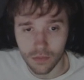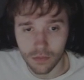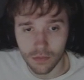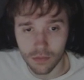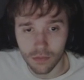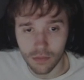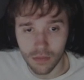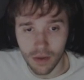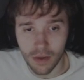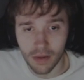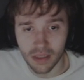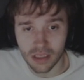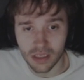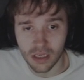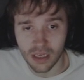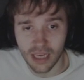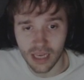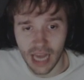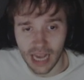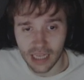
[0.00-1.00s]
Mm, maybe there's
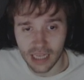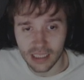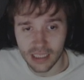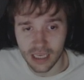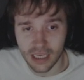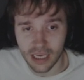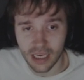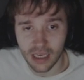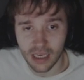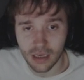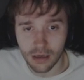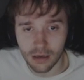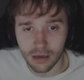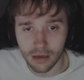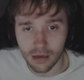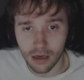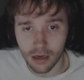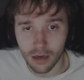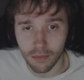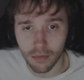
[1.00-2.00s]
like an axe key
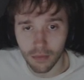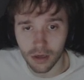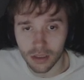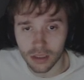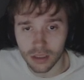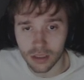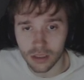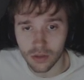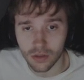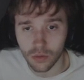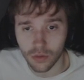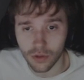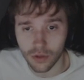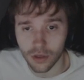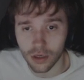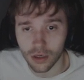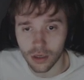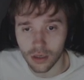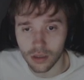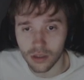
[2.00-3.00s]
amongst all
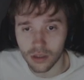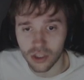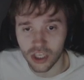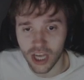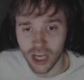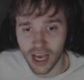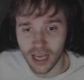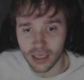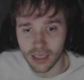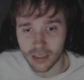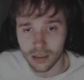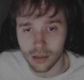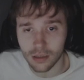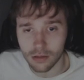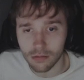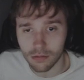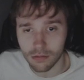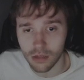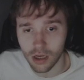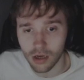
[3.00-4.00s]
the chairs.
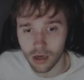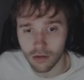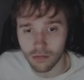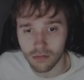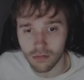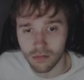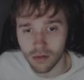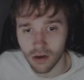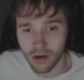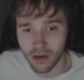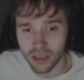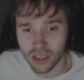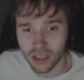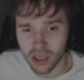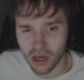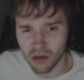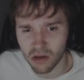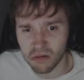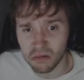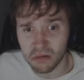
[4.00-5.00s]
No? Alright, let's
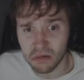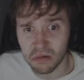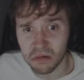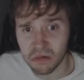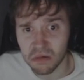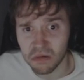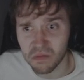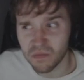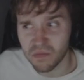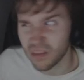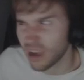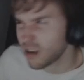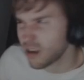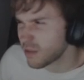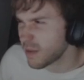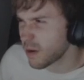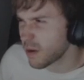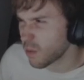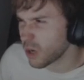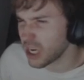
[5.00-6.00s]
go. That
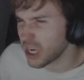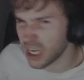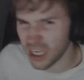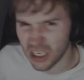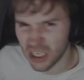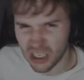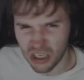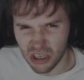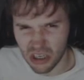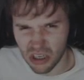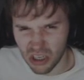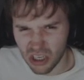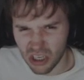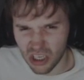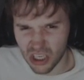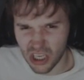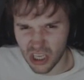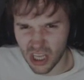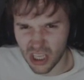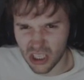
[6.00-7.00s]
was a bit weird.
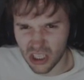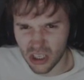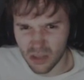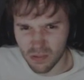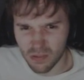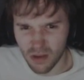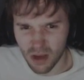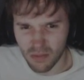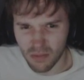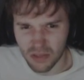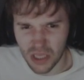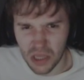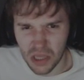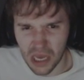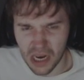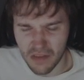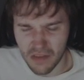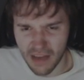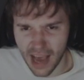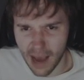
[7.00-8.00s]
Yeah, let's just uh, pretend
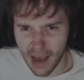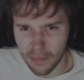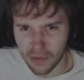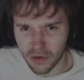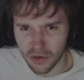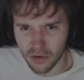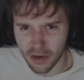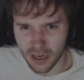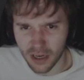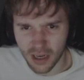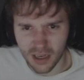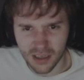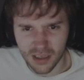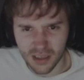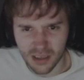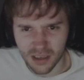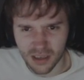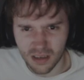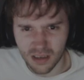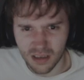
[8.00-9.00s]
that never happened, alright,
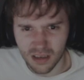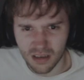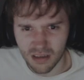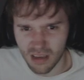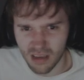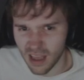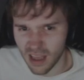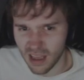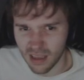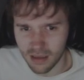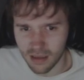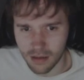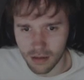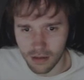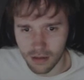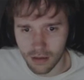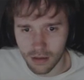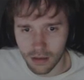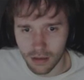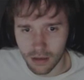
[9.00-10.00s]
guys? Yeah.
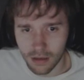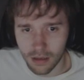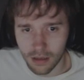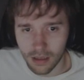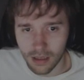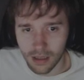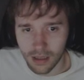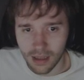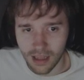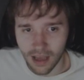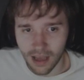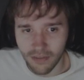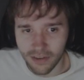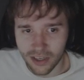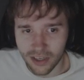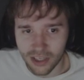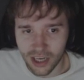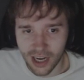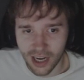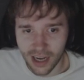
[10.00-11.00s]

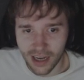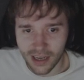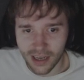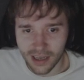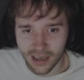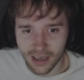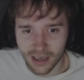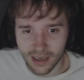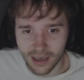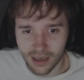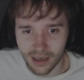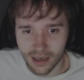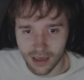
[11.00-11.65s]
Laughing Jack.